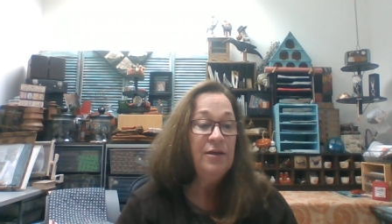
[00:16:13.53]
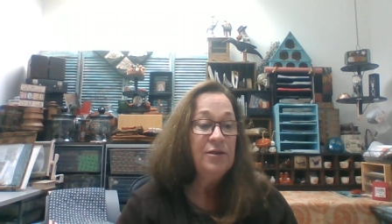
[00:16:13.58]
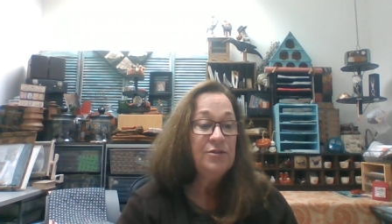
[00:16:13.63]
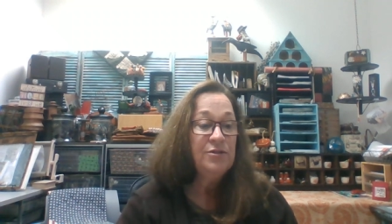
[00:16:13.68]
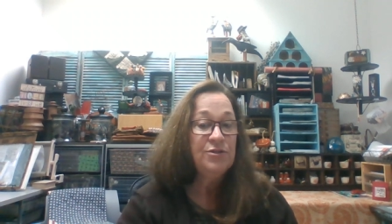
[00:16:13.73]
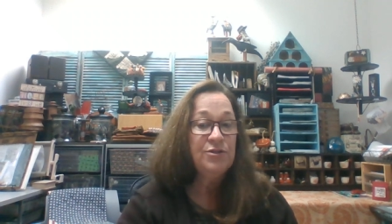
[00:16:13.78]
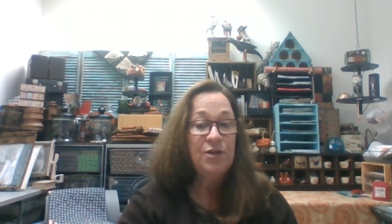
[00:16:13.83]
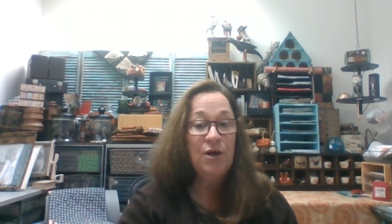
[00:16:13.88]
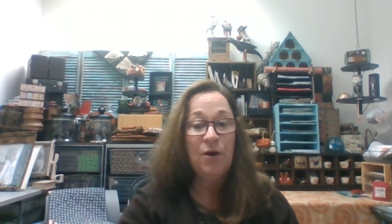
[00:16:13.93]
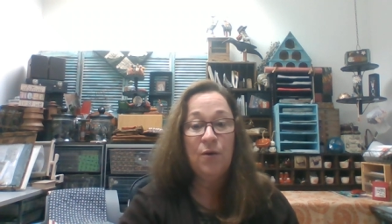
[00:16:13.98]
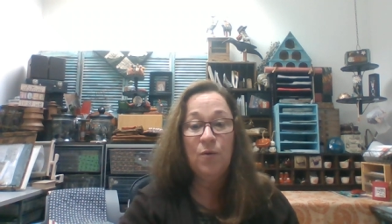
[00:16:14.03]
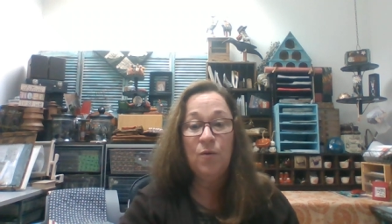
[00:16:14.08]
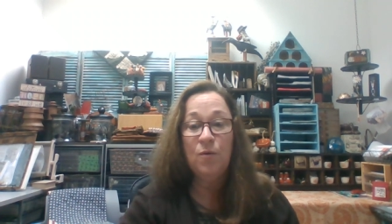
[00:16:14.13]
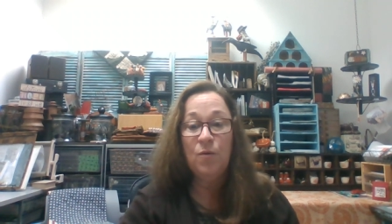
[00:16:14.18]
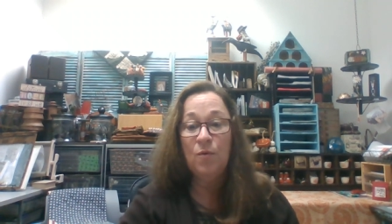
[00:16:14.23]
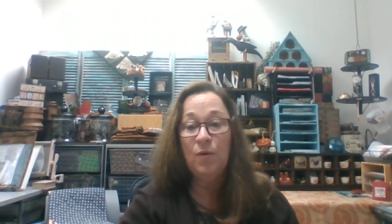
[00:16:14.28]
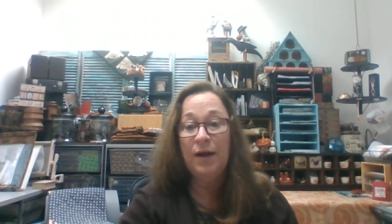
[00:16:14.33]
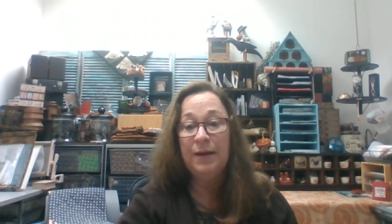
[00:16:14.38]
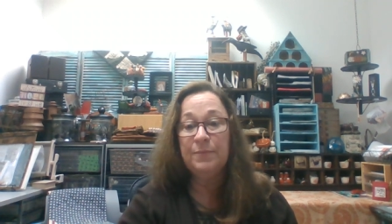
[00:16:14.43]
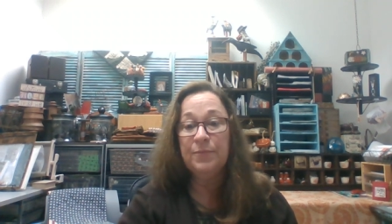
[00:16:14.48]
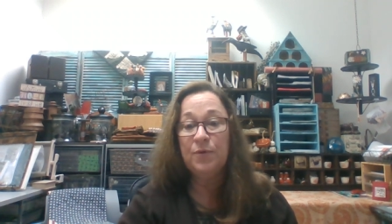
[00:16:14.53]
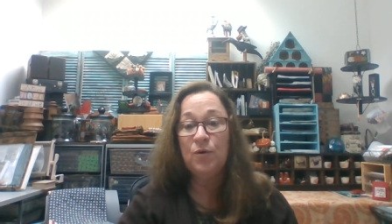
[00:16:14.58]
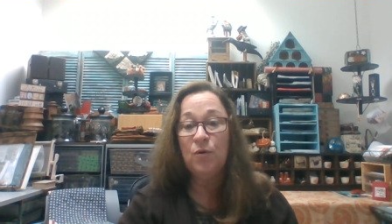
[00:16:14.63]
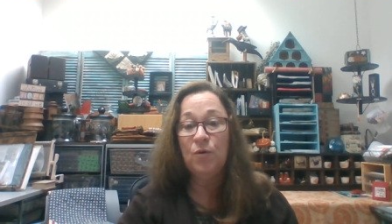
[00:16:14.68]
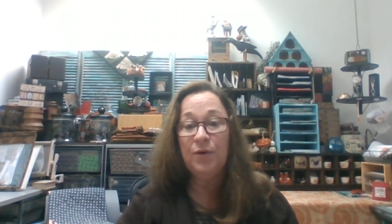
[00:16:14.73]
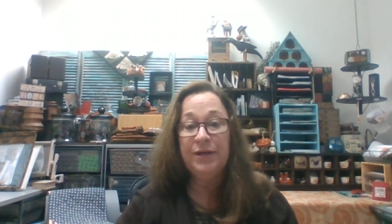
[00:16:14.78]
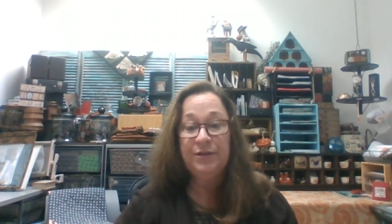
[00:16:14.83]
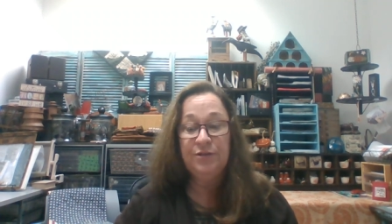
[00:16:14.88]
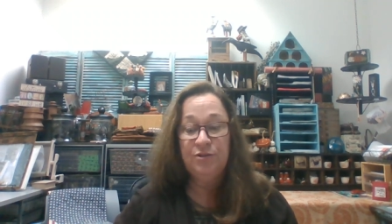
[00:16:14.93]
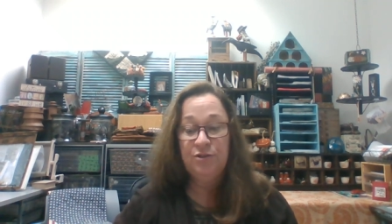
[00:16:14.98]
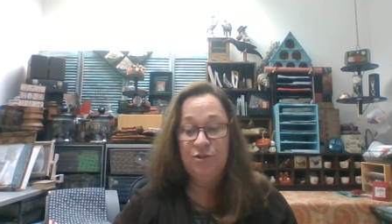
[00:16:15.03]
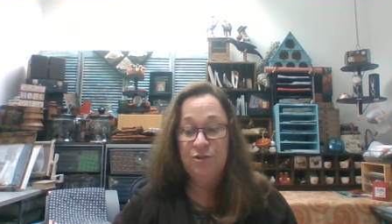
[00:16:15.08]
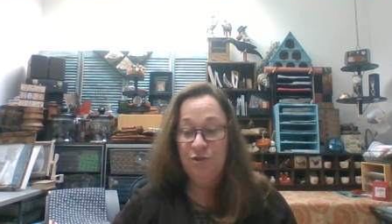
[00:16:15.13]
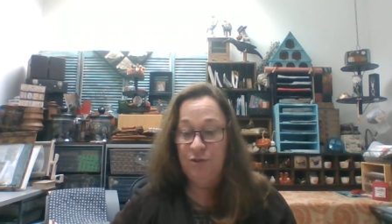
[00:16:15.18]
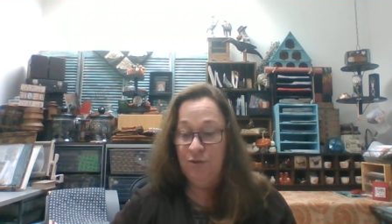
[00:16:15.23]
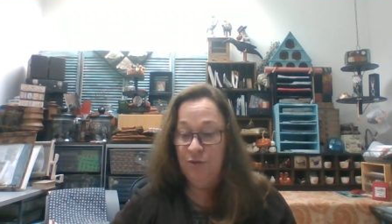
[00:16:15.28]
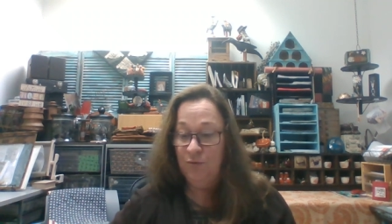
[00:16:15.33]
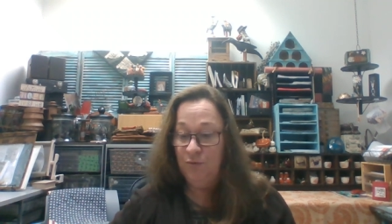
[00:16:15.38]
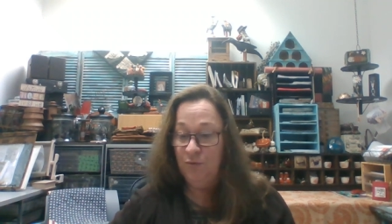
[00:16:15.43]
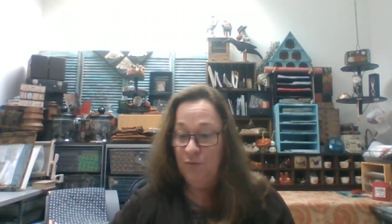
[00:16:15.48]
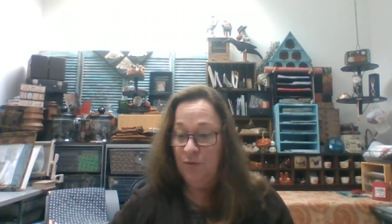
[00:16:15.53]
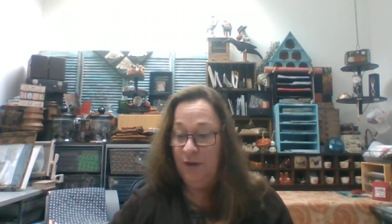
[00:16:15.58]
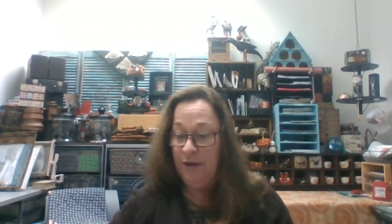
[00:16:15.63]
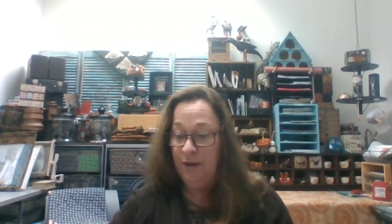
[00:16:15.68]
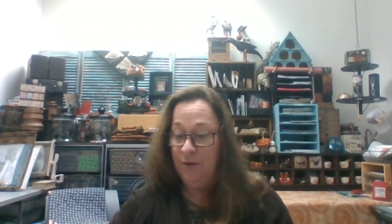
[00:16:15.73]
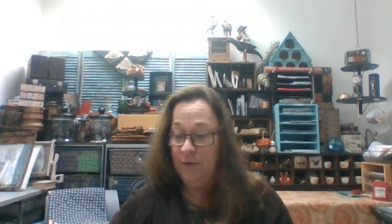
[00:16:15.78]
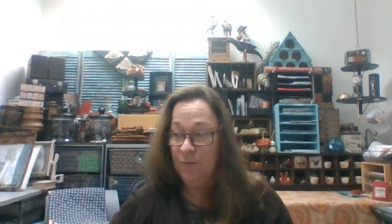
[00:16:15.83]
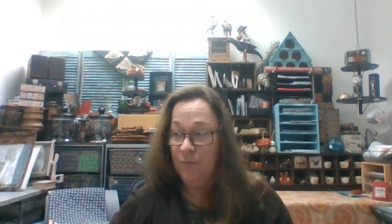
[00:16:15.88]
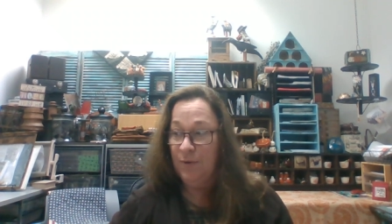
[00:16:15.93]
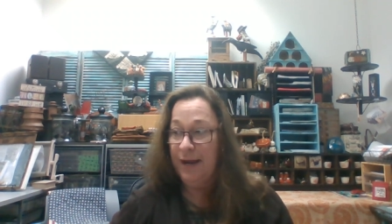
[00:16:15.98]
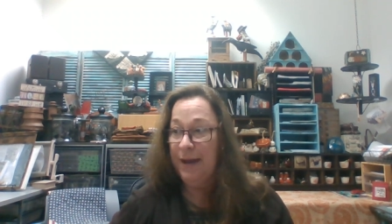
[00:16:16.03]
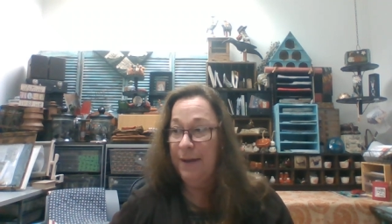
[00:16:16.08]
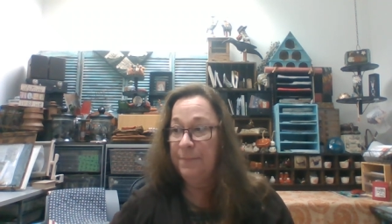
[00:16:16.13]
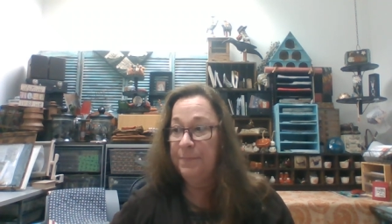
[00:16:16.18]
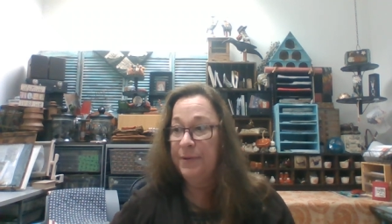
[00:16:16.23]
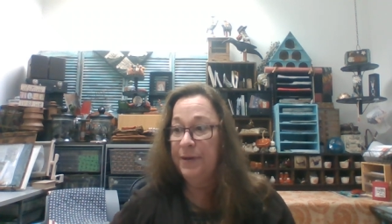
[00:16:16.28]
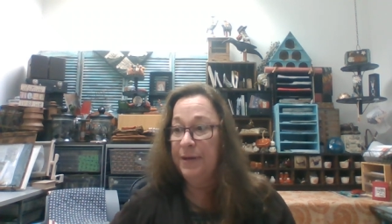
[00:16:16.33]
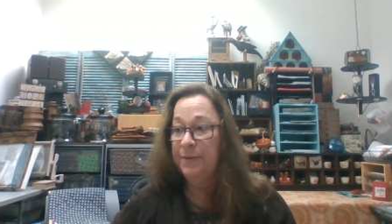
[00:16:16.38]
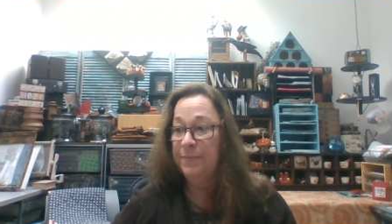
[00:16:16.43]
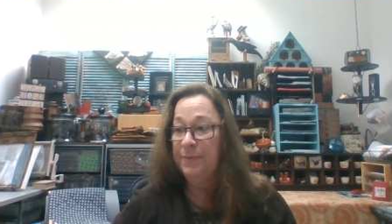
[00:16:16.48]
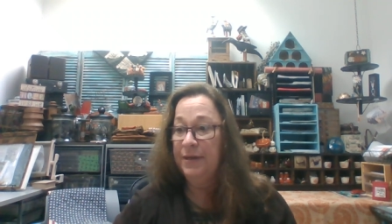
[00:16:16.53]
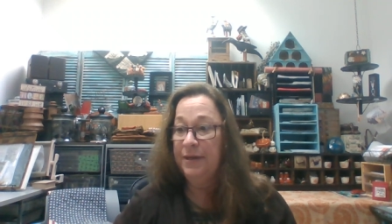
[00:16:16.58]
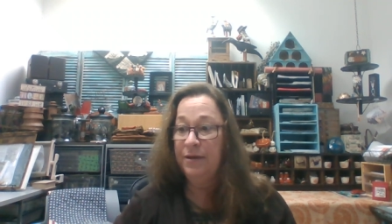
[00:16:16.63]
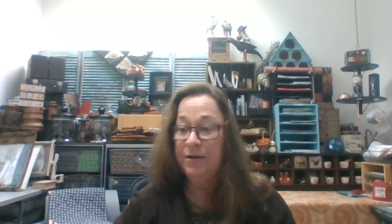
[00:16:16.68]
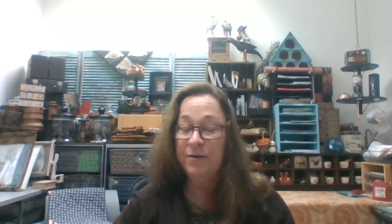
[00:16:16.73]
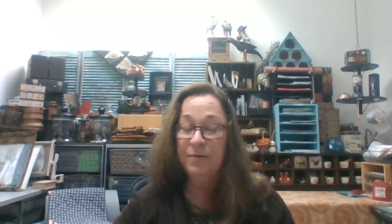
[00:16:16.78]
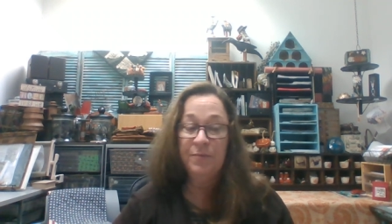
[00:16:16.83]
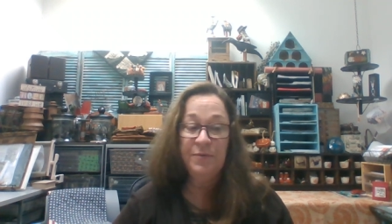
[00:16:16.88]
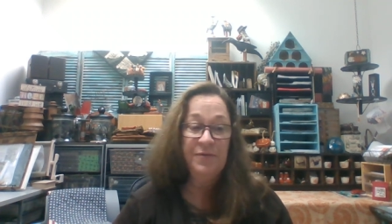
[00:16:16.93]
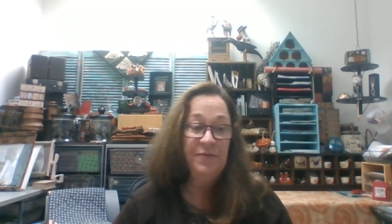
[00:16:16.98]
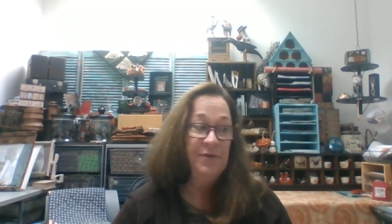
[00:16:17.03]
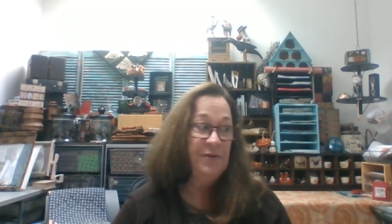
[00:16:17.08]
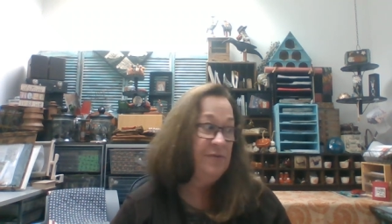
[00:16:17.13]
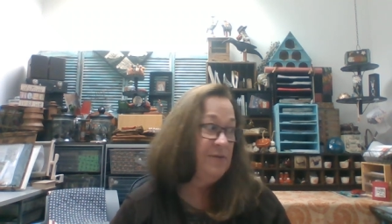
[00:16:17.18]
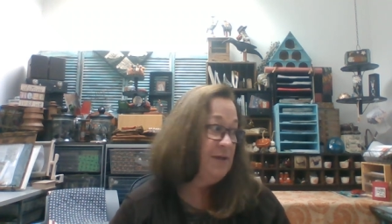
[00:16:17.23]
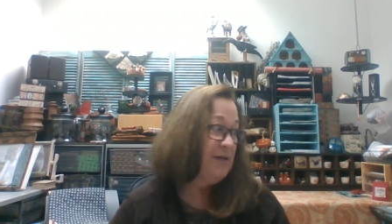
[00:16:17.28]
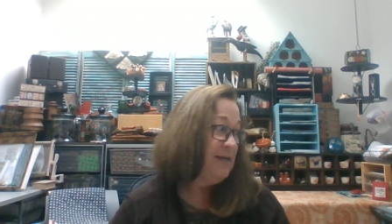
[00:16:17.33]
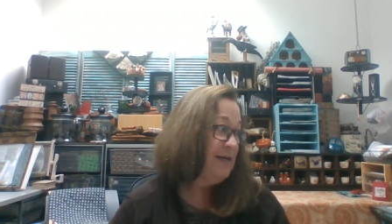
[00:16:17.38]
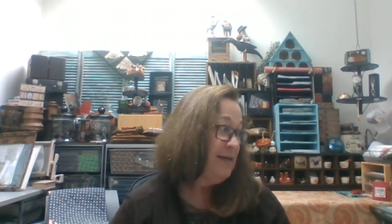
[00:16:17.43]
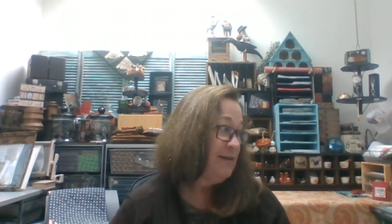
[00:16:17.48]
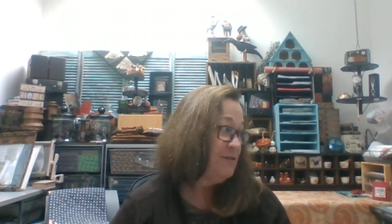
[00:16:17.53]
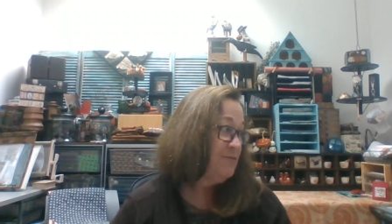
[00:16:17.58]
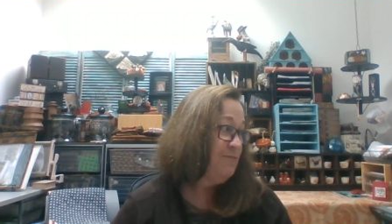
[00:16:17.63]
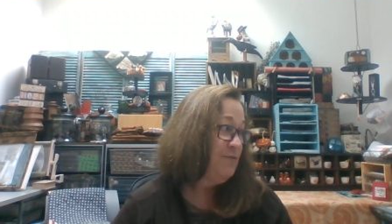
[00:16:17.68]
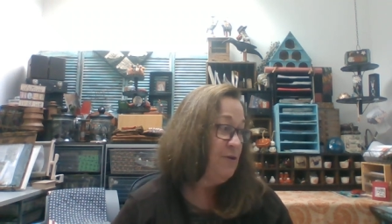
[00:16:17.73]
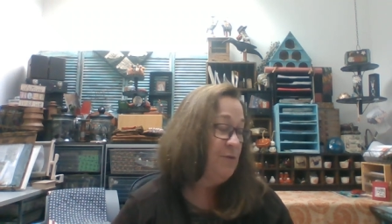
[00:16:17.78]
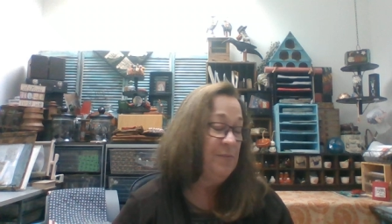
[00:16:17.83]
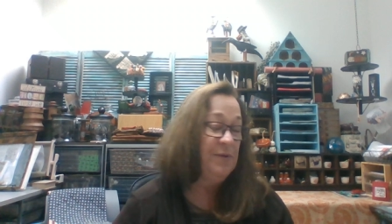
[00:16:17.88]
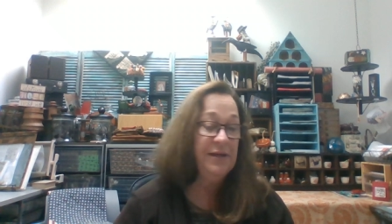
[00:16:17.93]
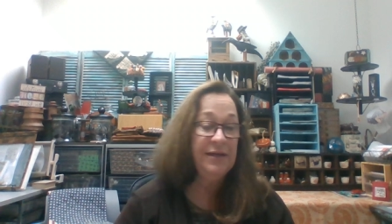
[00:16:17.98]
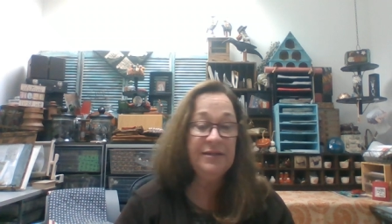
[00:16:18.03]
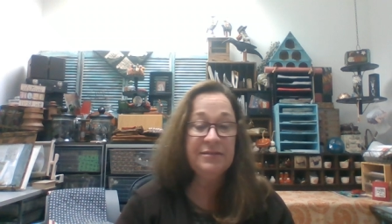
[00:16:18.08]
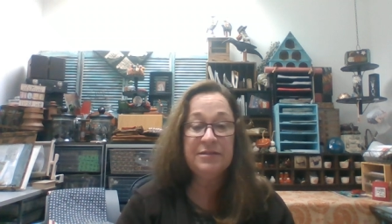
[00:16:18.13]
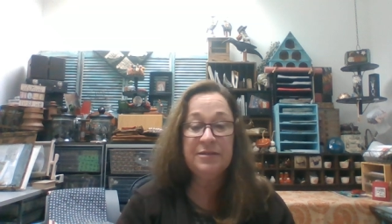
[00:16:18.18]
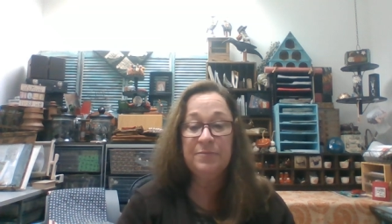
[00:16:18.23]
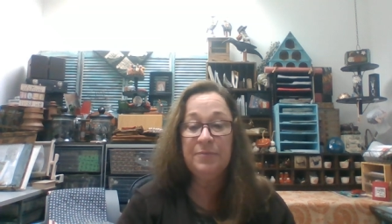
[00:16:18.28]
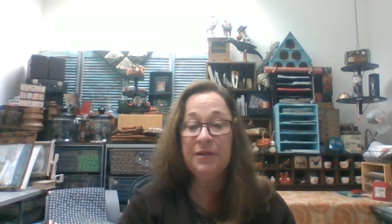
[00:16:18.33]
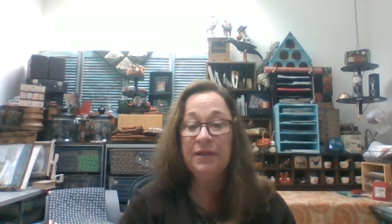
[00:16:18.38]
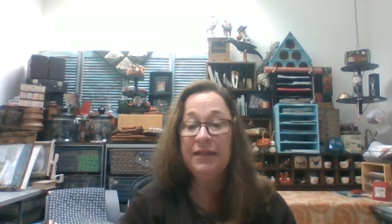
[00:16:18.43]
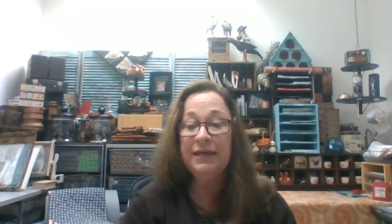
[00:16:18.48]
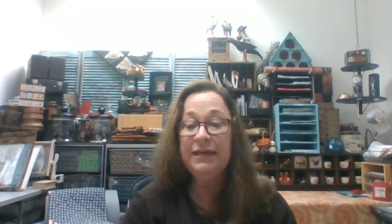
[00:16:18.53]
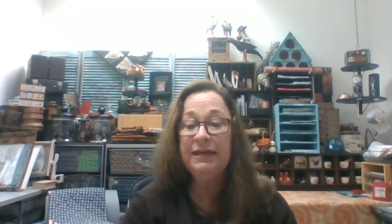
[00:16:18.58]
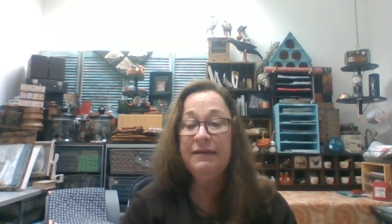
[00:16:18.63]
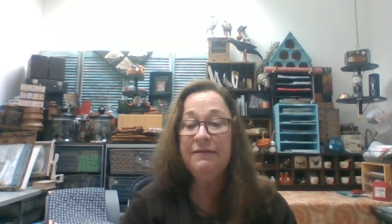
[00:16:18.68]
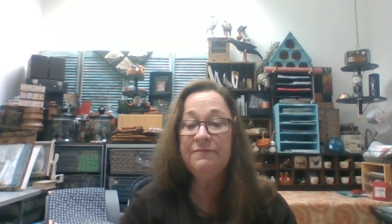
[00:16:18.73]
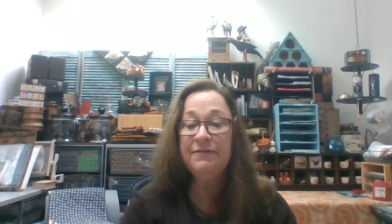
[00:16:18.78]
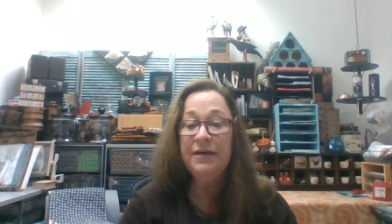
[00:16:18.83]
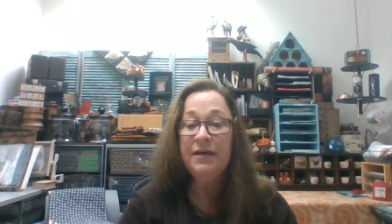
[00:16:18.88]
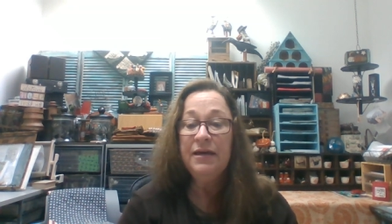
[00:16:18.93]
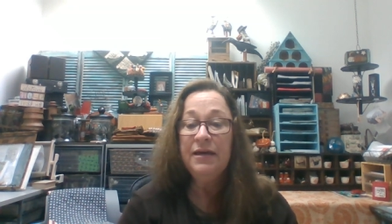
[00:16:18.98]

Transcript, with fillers: so I'm going to uh, wrap up here within the next few minutes, I believe.